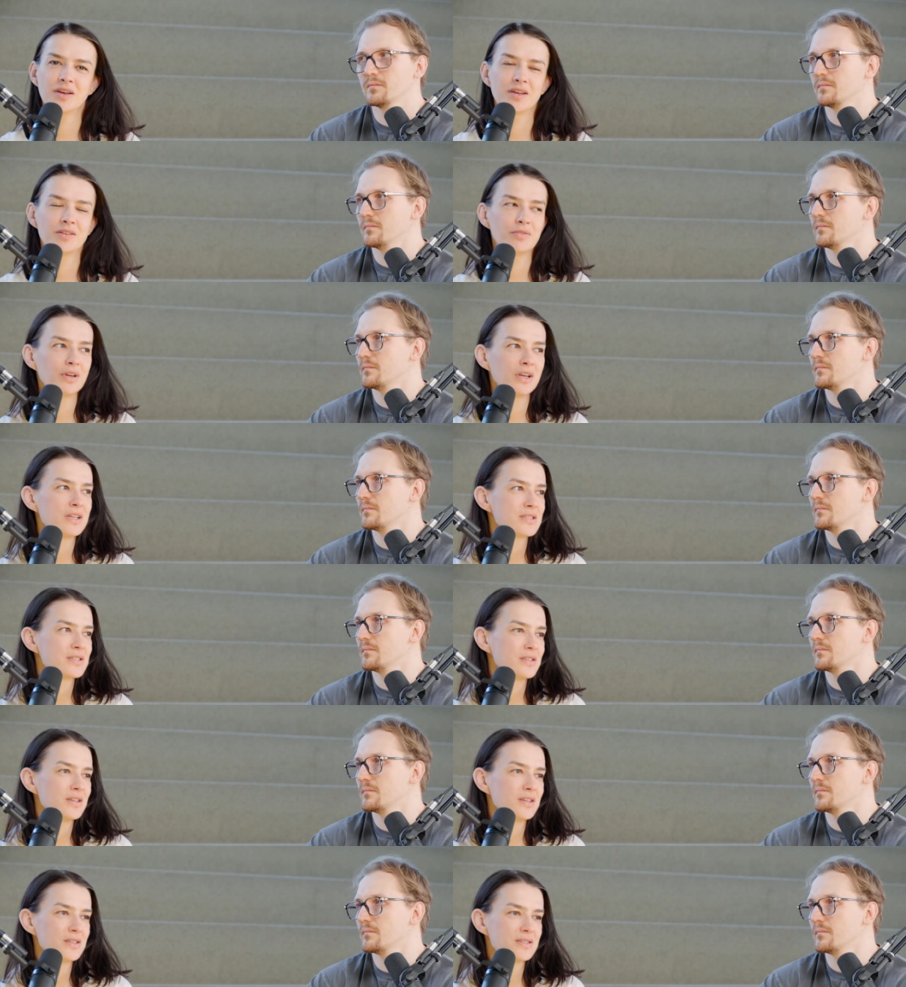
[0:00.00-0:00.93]
Speaker 1: I can really
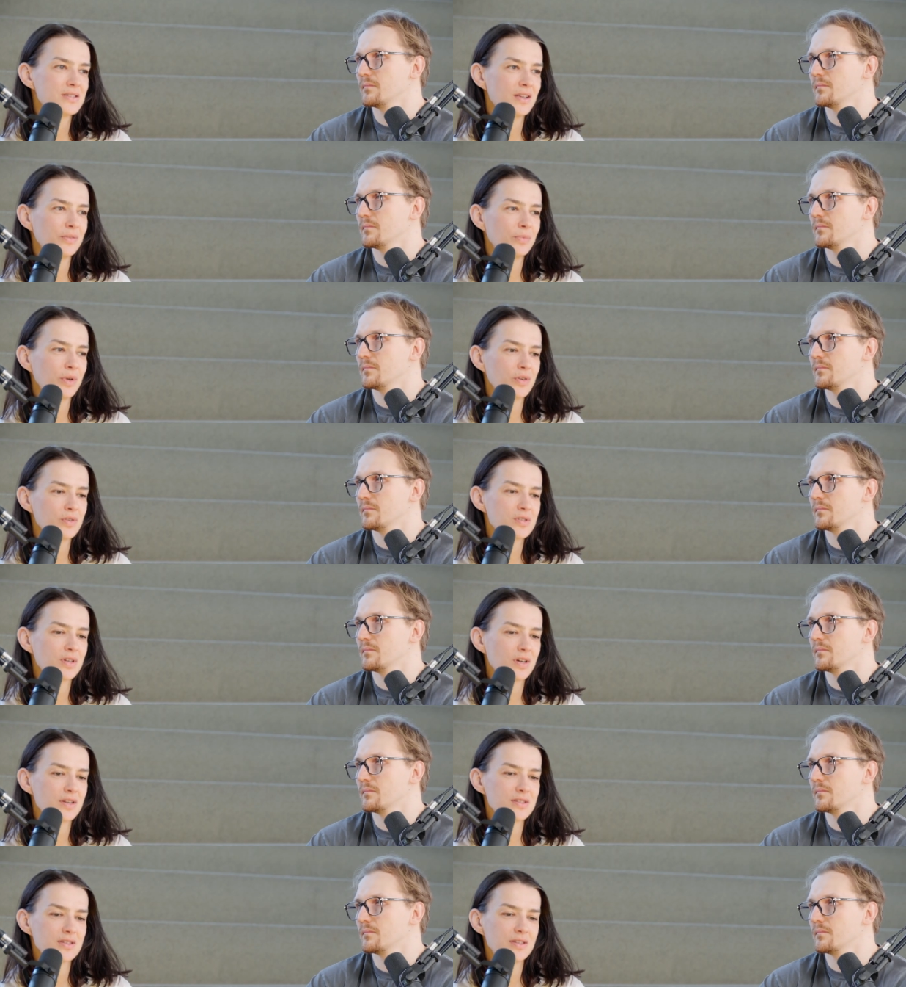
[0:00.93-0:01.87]
see is that when
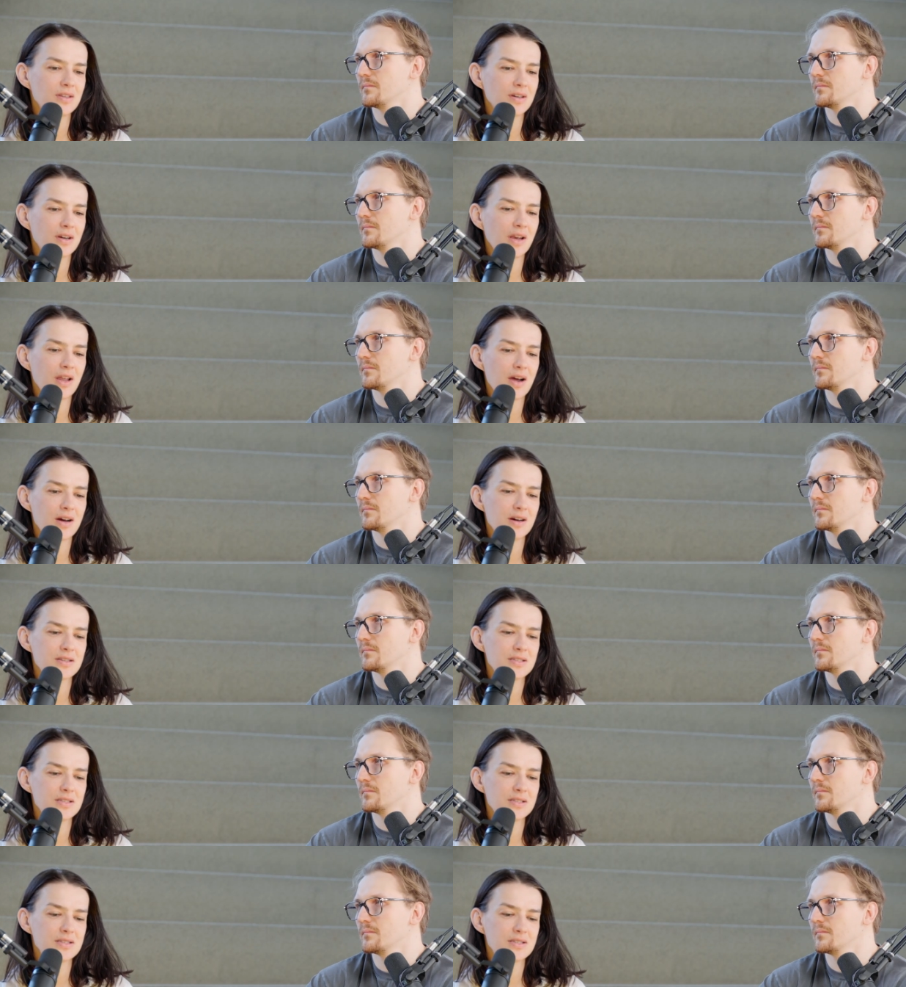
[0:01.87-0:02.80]
Oscar is in the
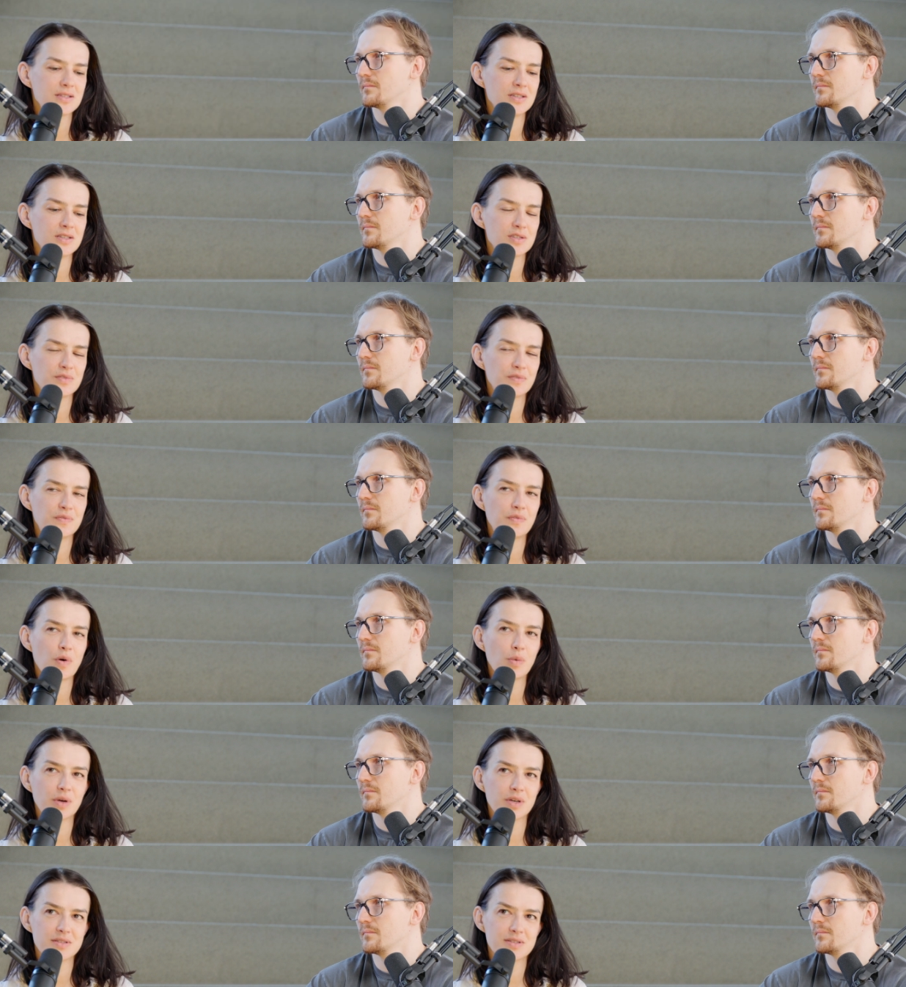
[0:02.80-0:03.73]
class, it's he's
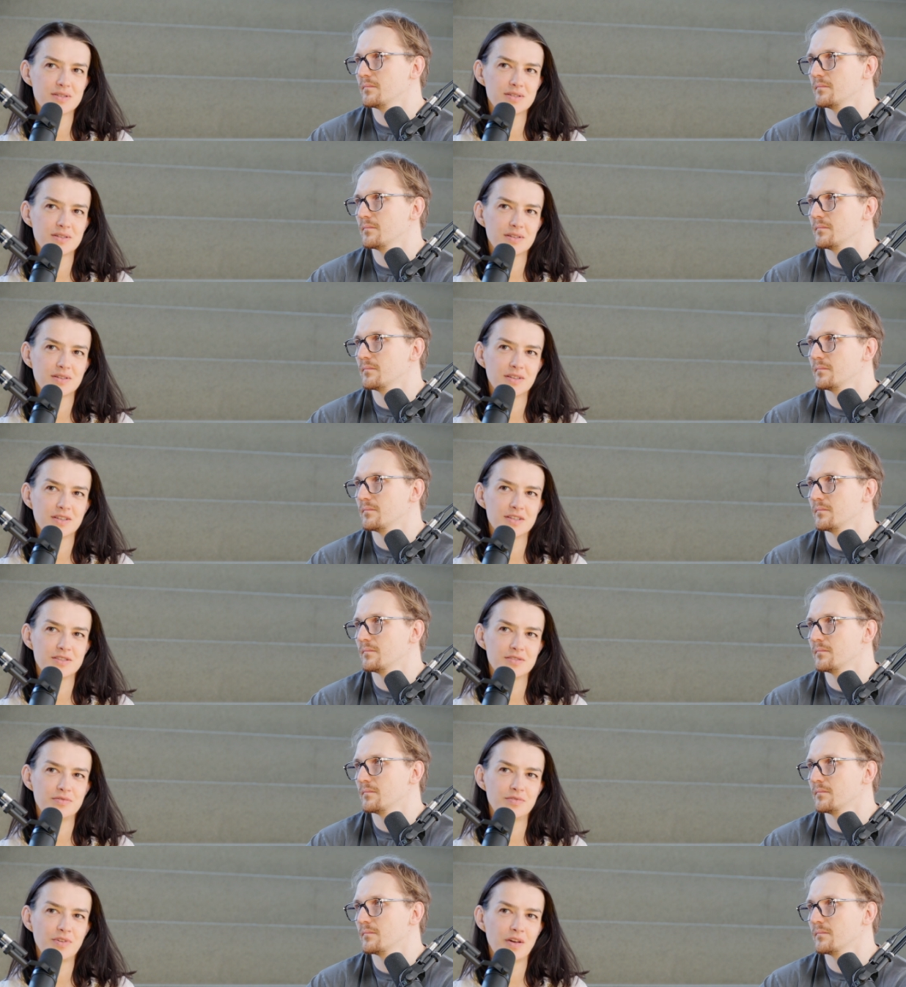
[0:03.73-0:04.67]
focused
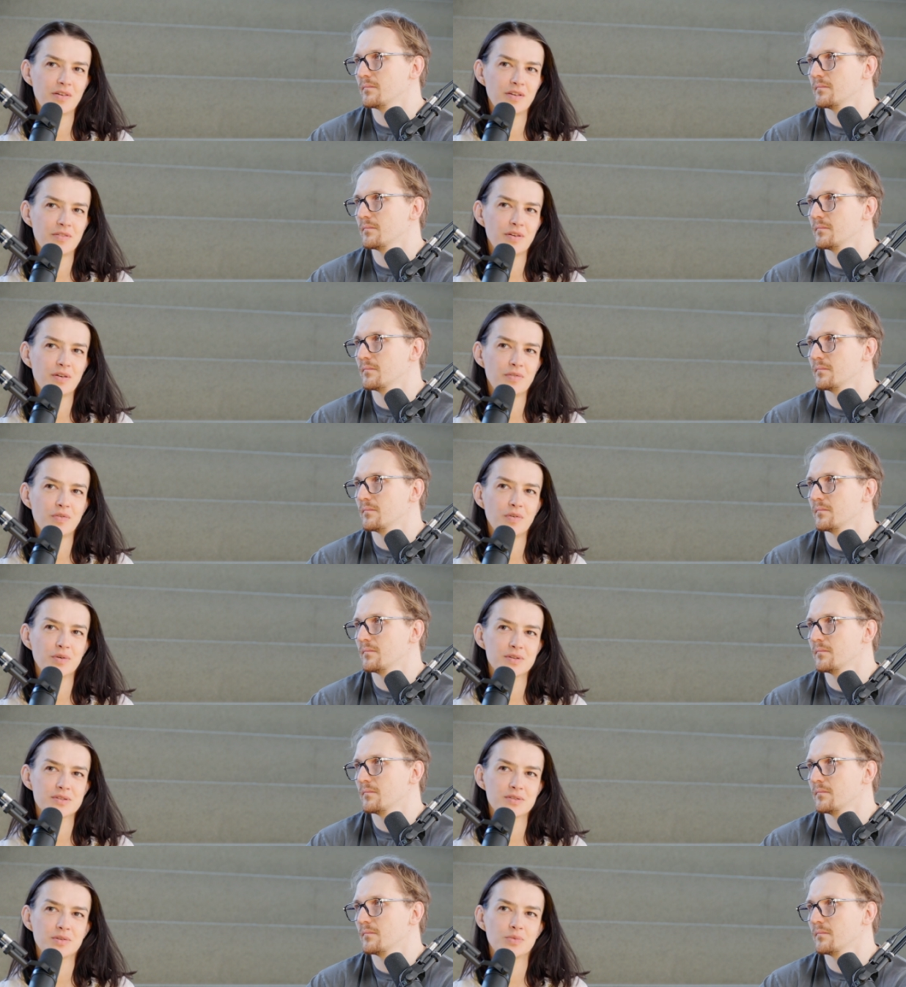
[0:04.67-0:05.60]
he's very very
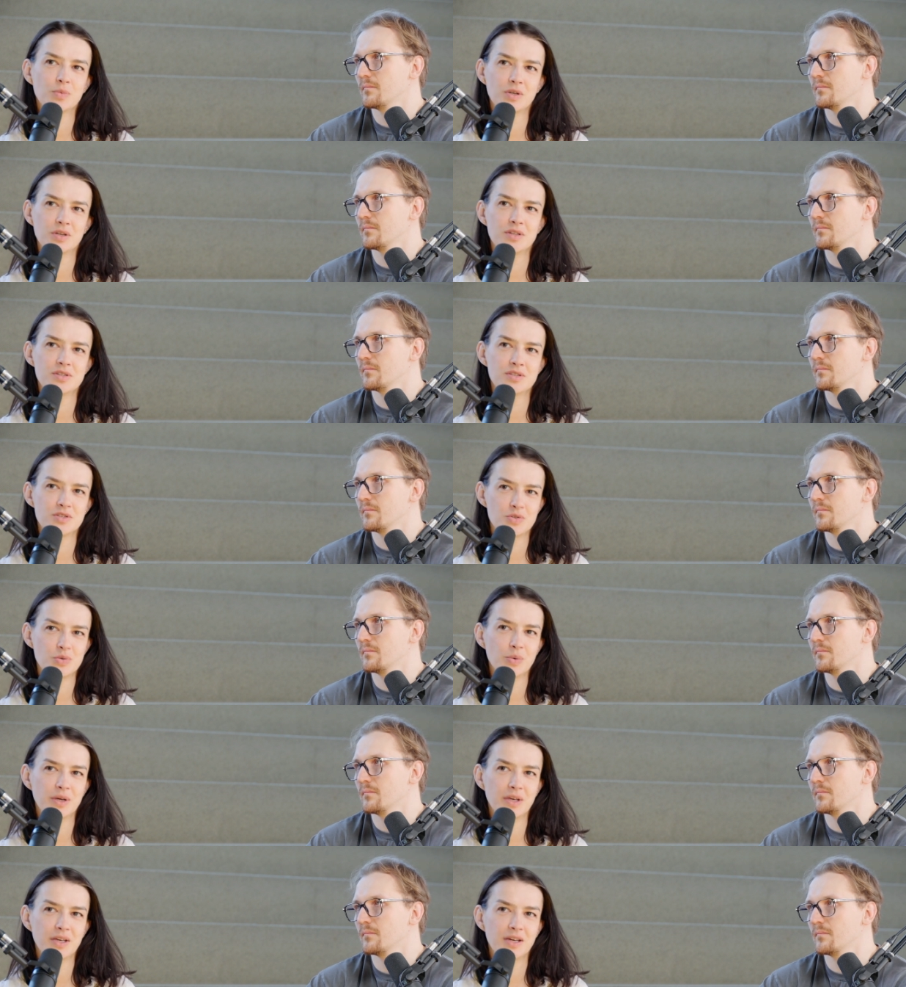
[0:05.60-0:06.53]
focused on what he's
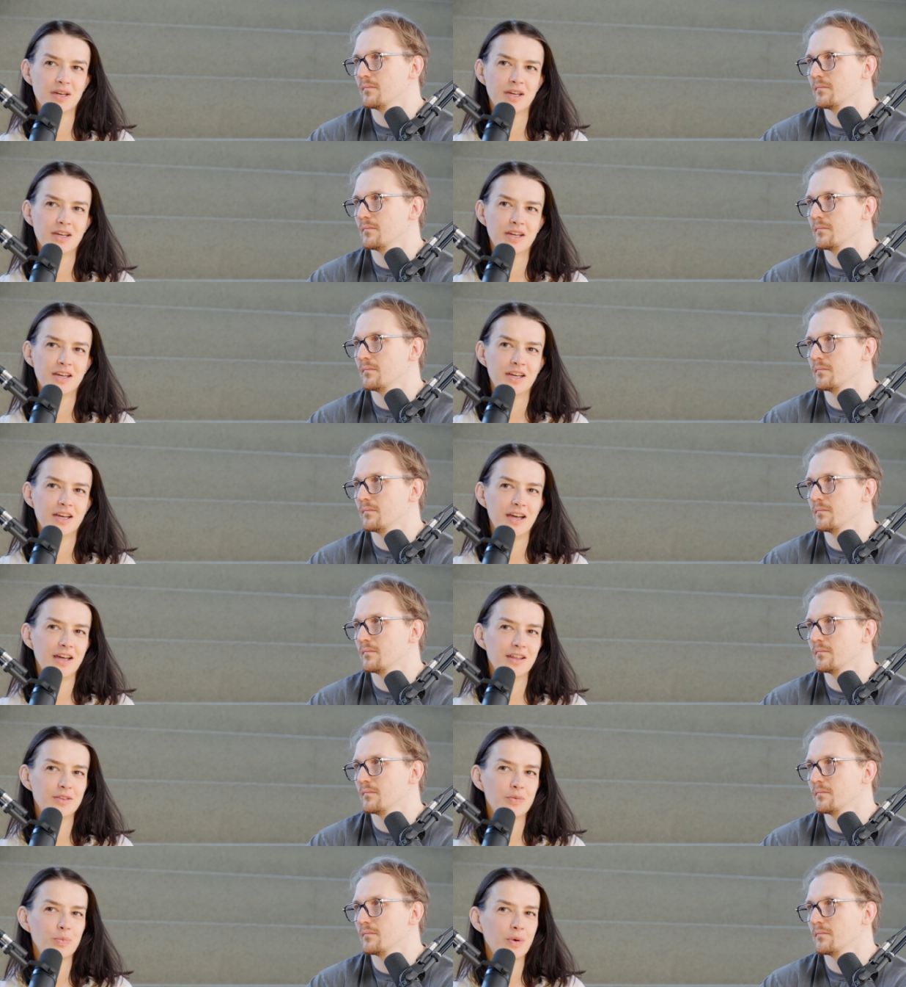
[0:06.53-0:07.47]
doing
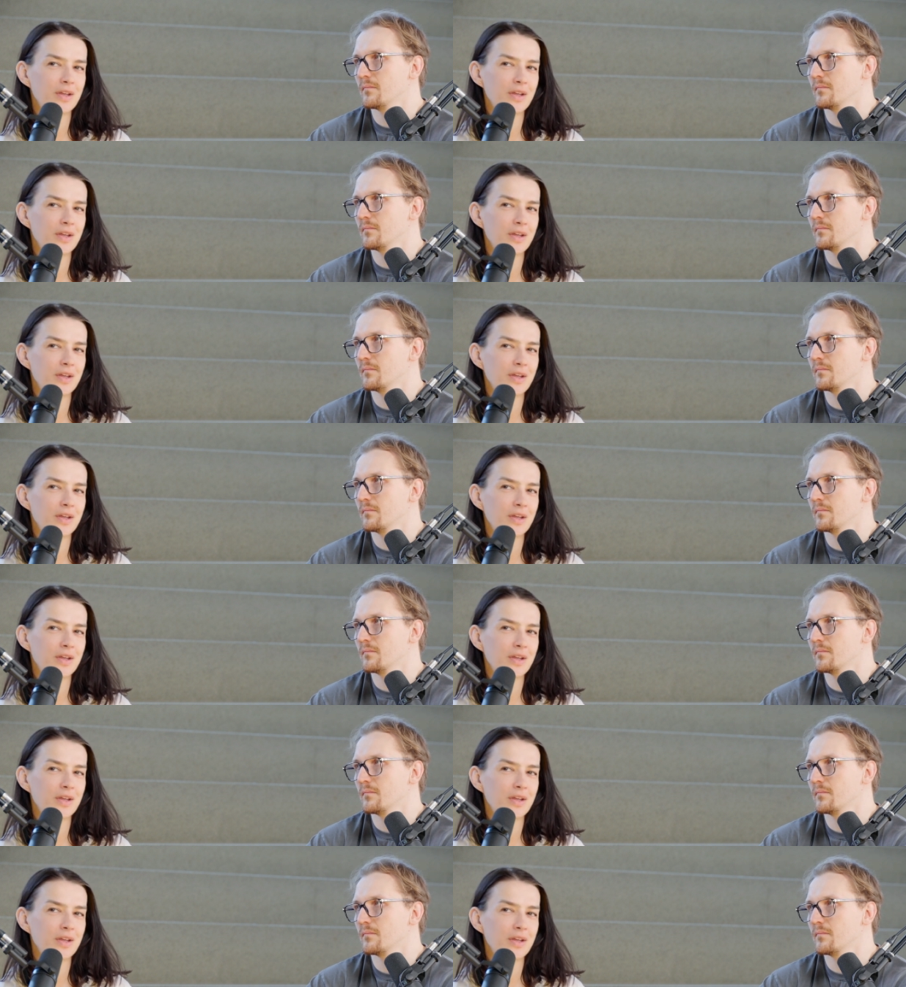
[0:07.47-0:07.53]
and